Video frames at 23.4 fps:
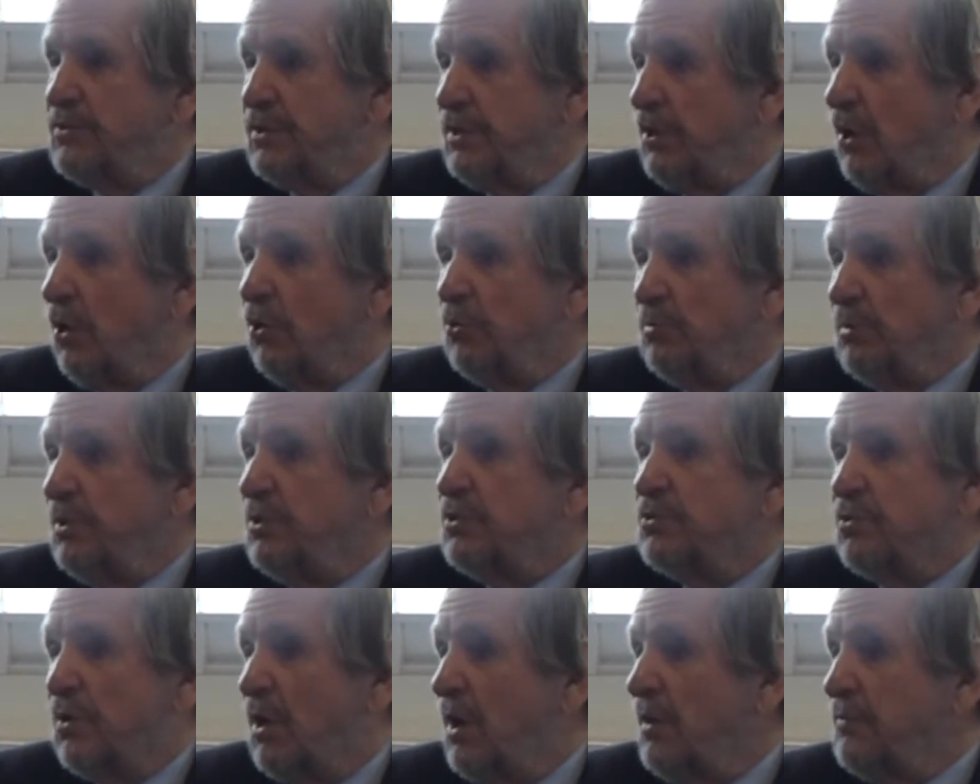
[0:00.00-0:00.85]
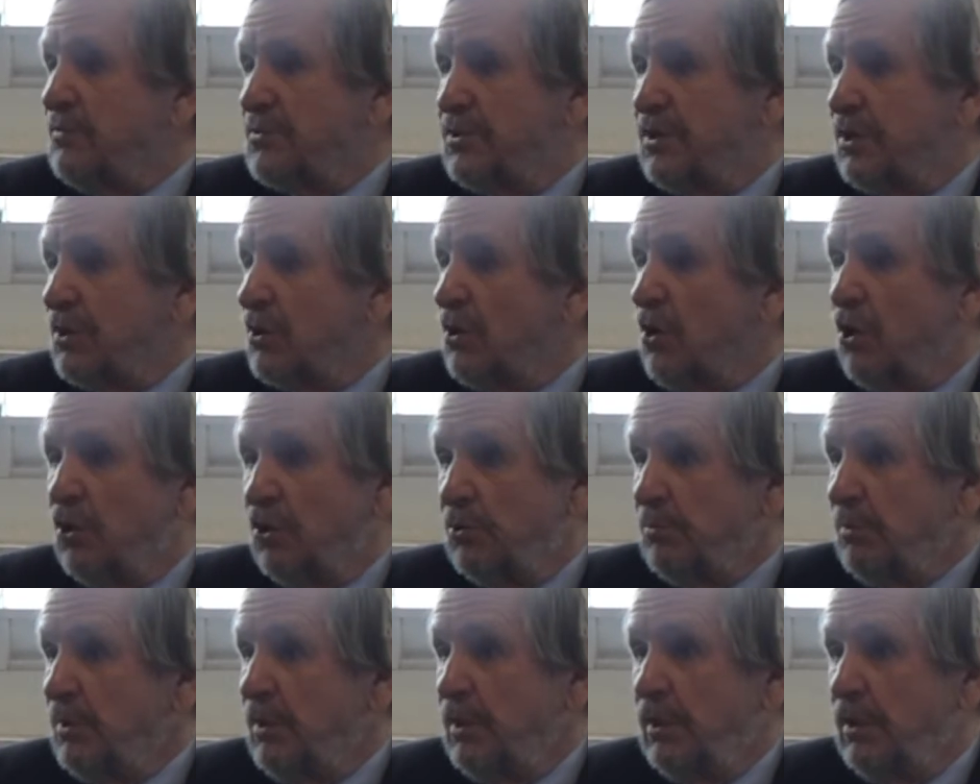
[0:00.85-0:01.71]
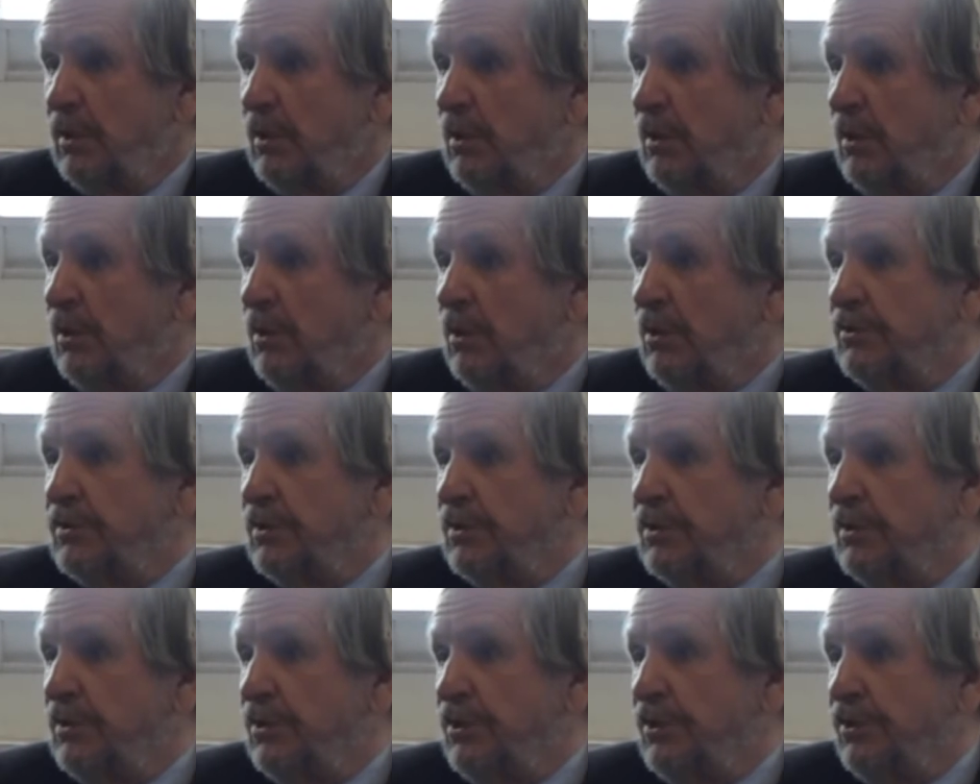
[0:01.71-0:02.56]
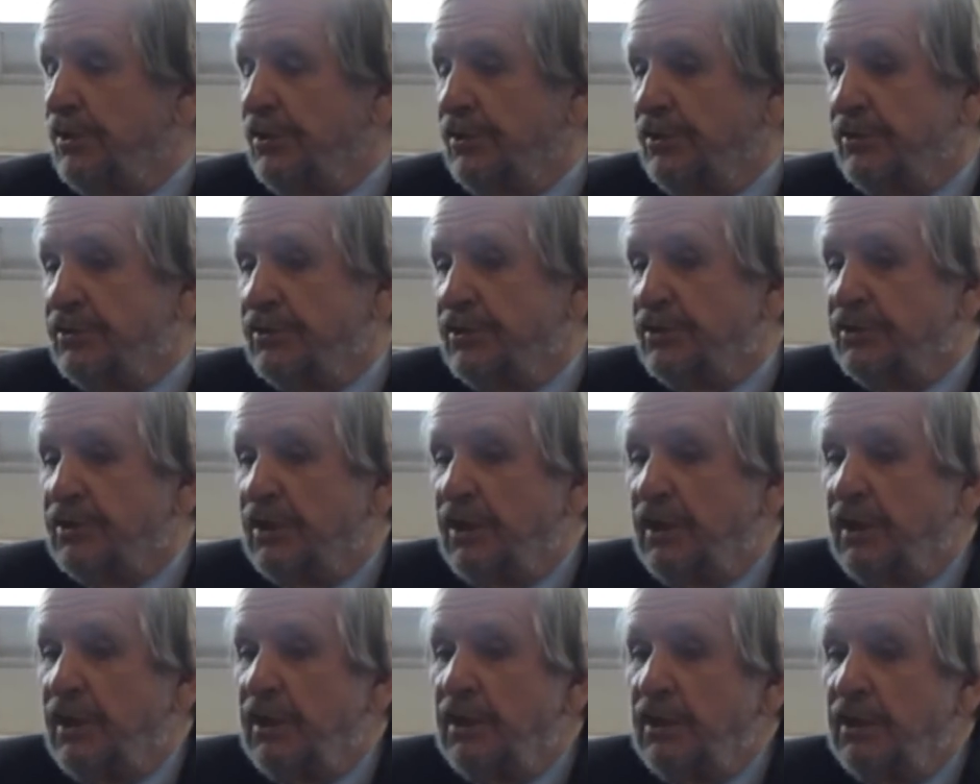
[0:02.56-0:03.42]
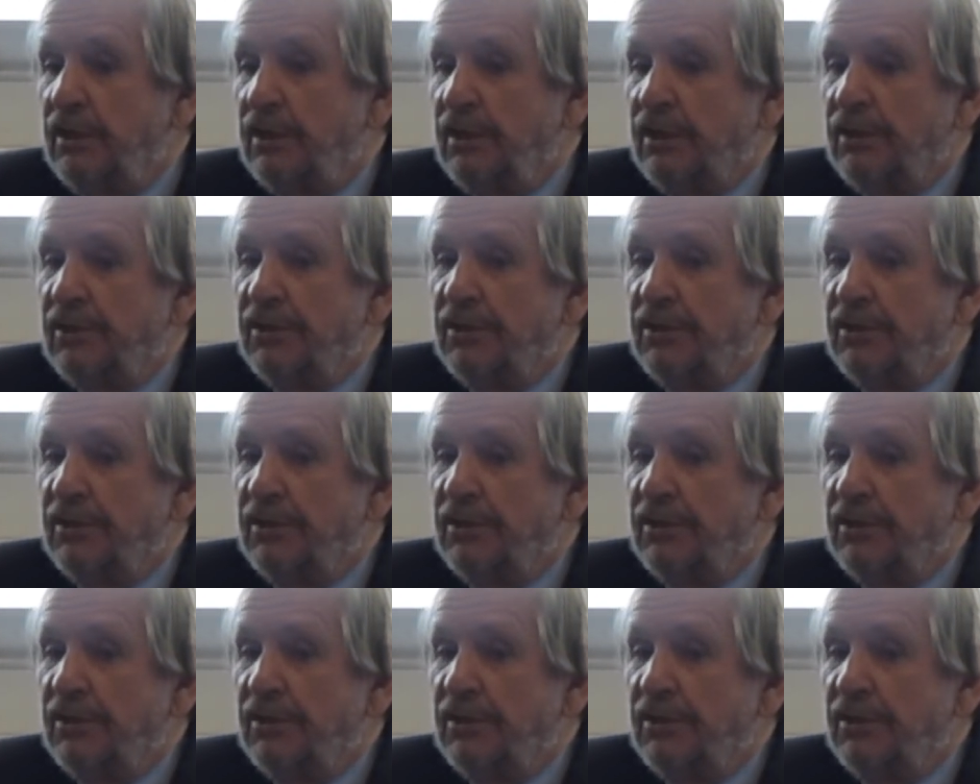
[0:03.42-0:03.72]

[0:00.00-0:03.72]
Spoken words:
ultimately drives the economy today,